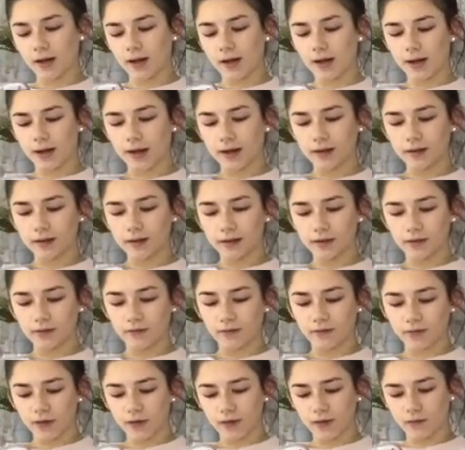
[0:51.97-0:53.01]
And it's
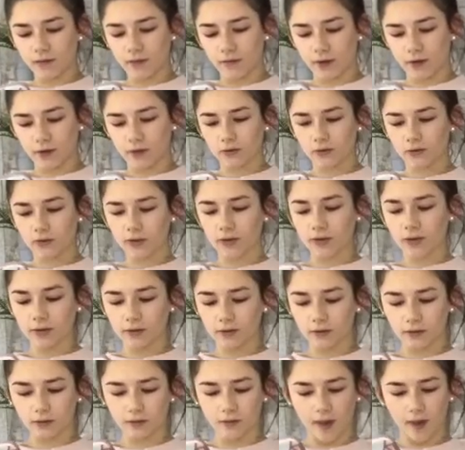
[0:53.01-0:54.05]
fake freckles, so you need
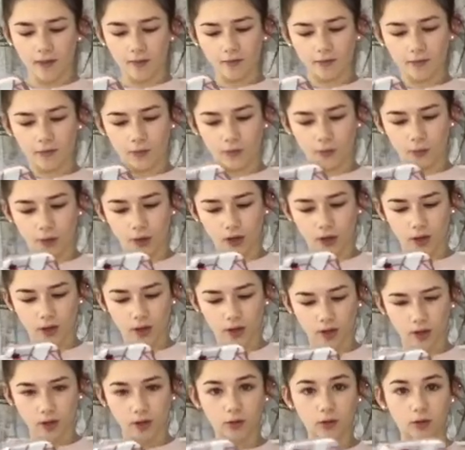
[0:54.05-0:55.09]
setting
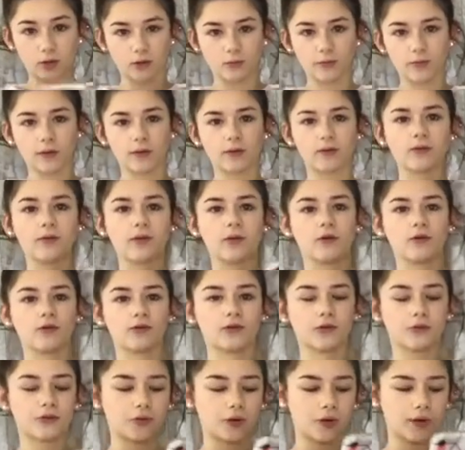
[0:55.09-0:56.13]
spray. You'll be able to see it on
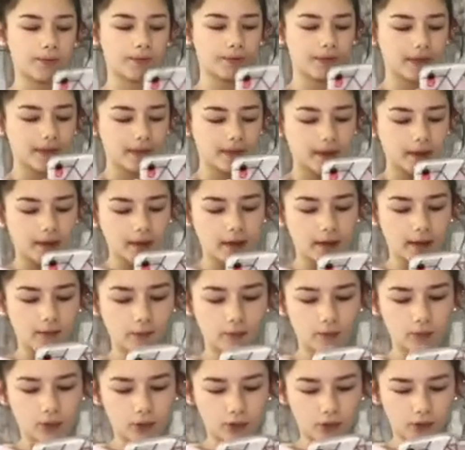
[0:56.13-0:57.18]
screen. In
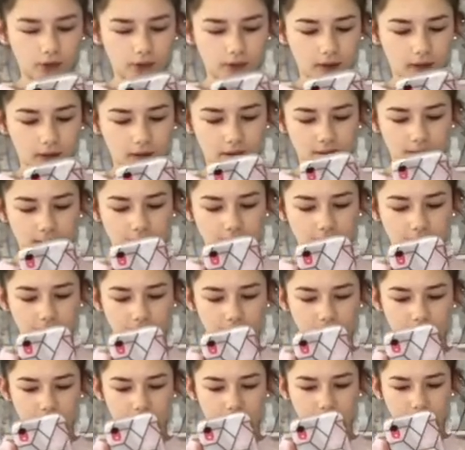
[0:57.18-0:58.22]
bronzer, and then you put
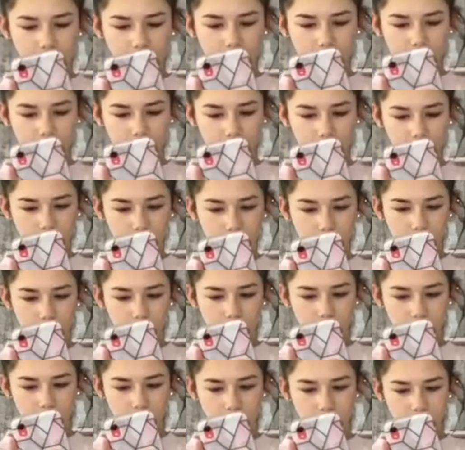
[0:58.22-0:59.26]
it in the thing
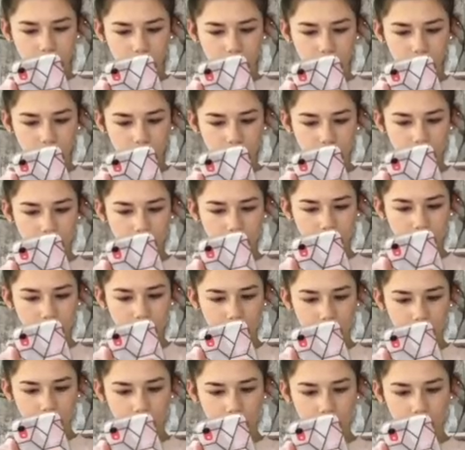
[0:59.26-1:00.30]
and then you
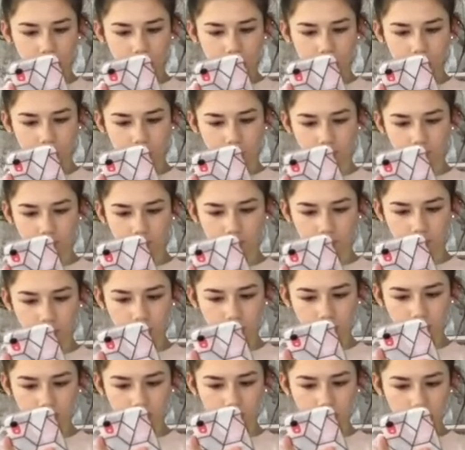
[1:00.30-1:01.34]
flick it onto your face.
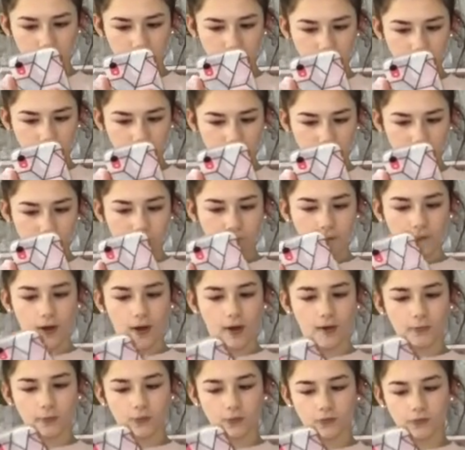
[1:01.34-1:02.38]
So
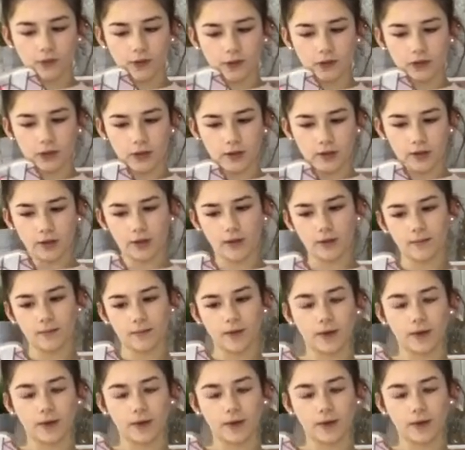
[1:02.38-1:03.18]
I'm gonna retry that.